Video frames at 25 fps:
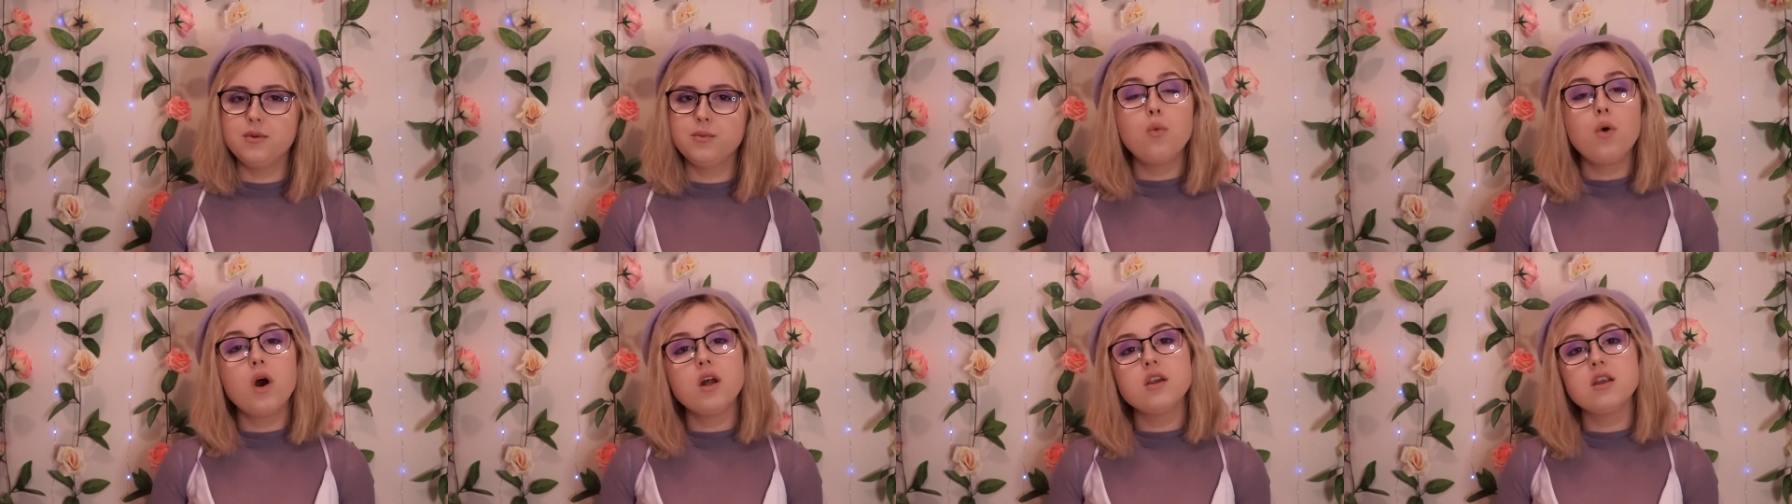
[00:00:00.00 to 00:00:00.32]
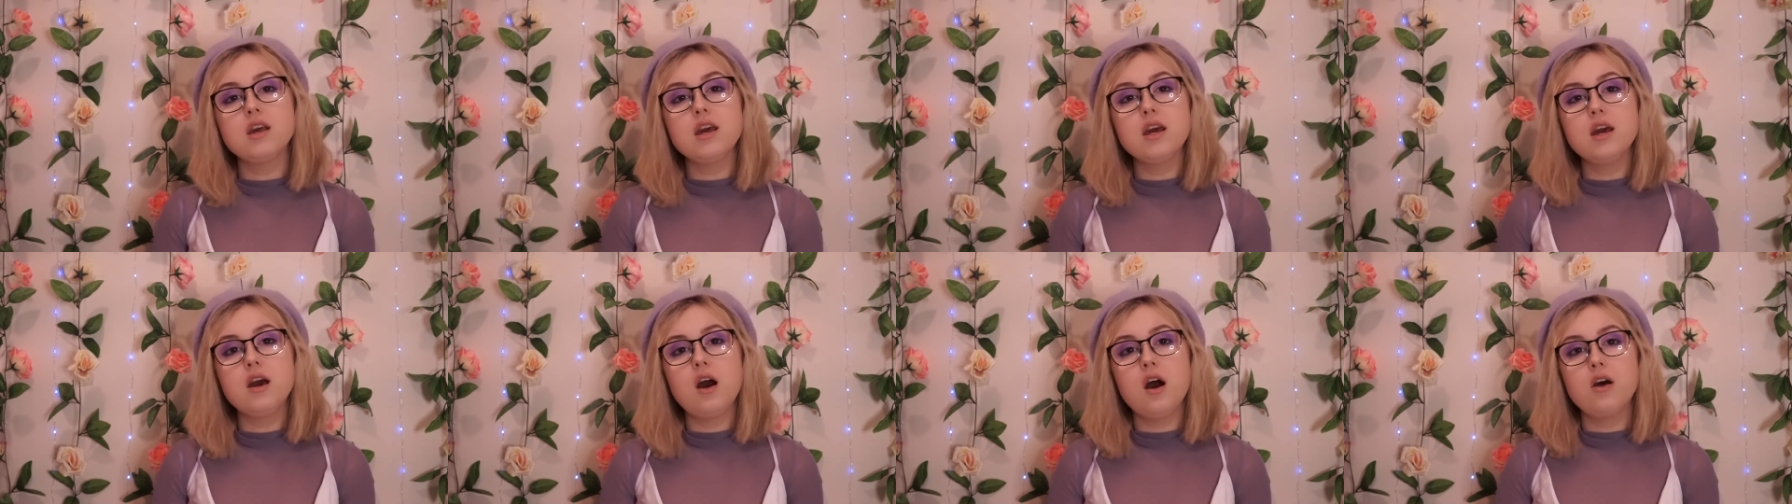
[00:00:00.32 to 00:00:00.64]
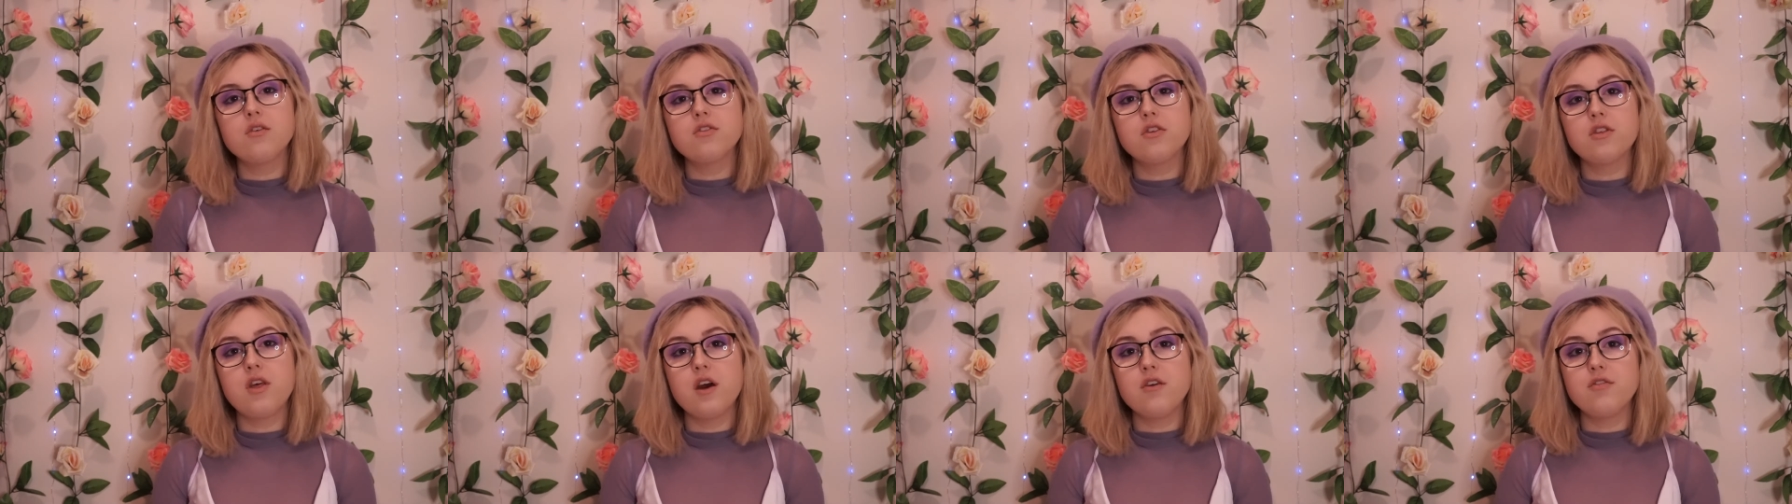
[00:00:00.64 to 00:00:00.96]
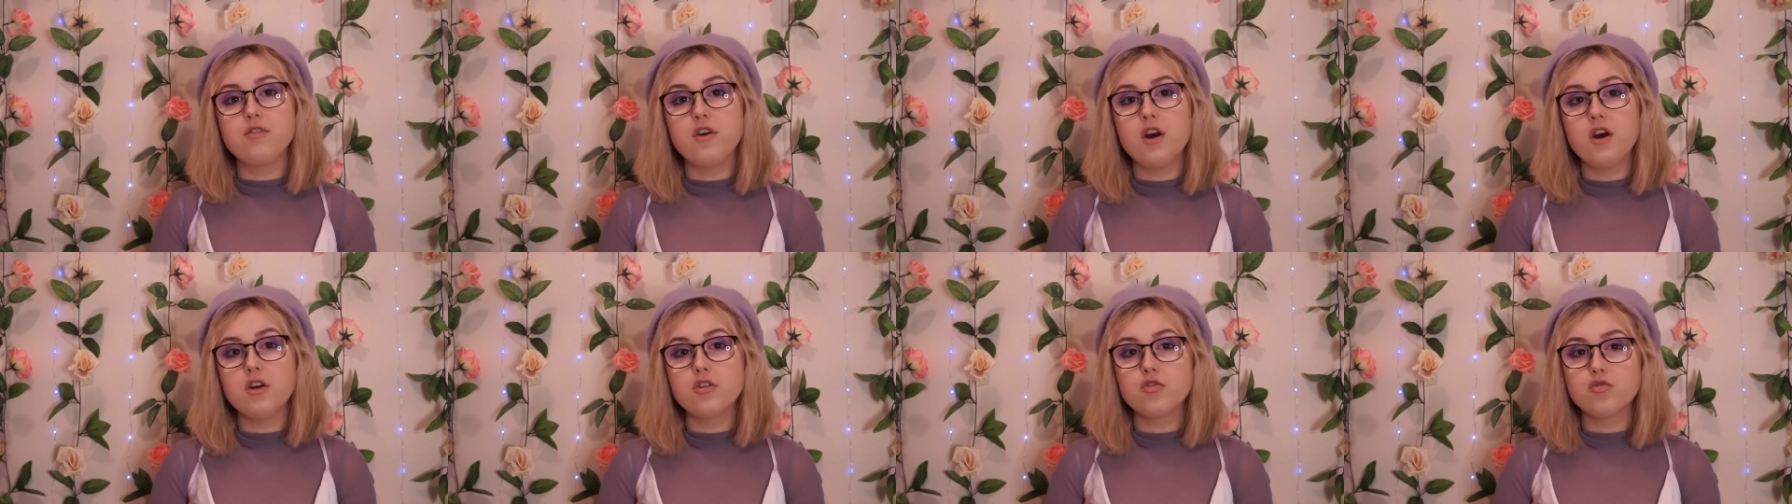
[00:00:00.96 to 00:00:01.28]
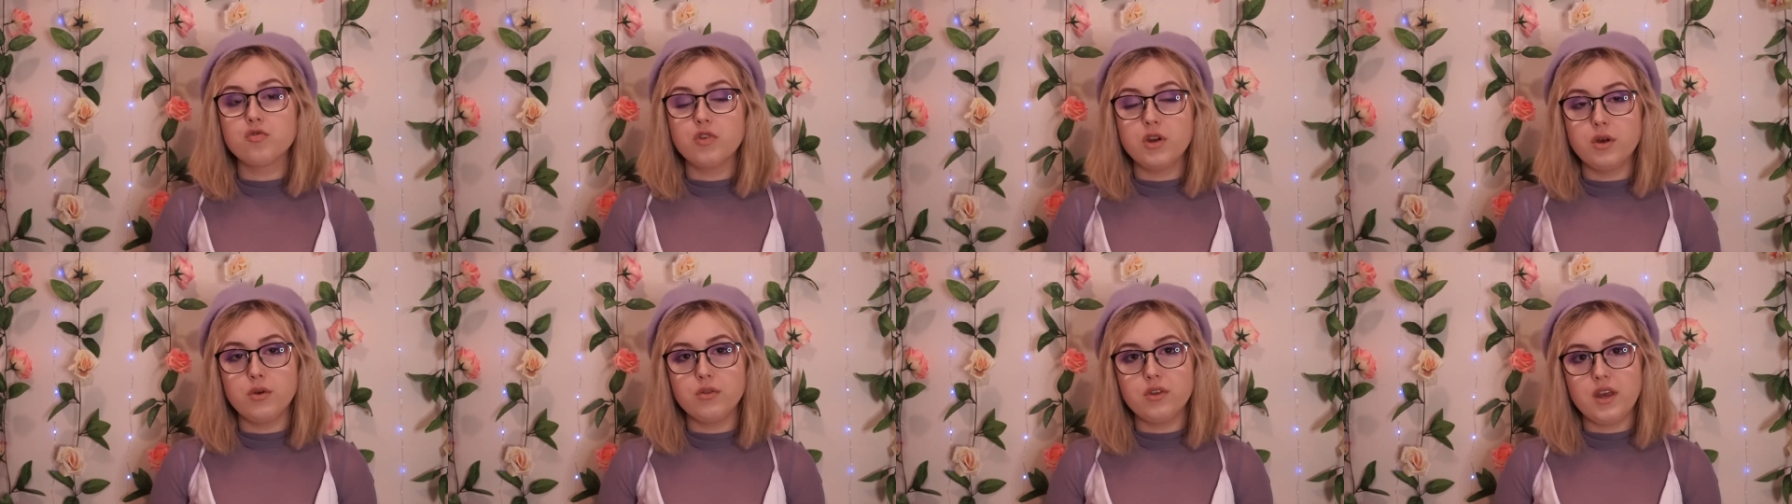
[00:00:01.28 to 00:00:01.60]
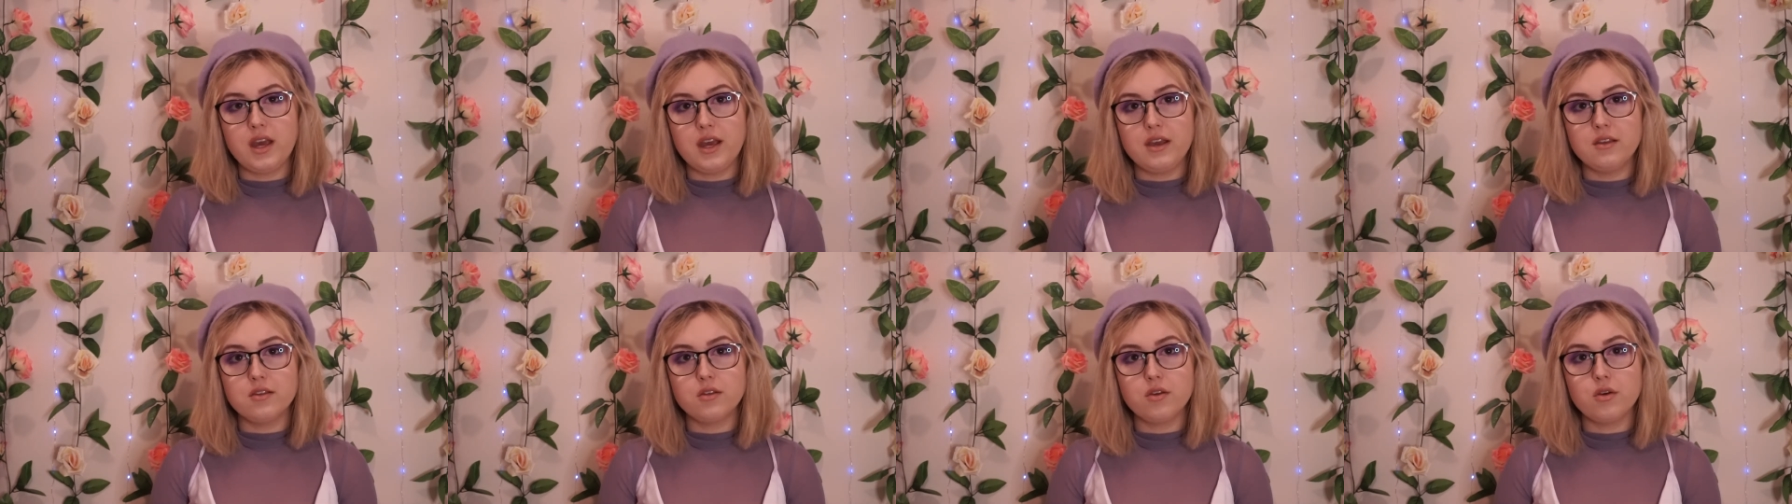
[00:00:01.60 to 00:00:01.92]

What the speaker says: 1 year after their first real date,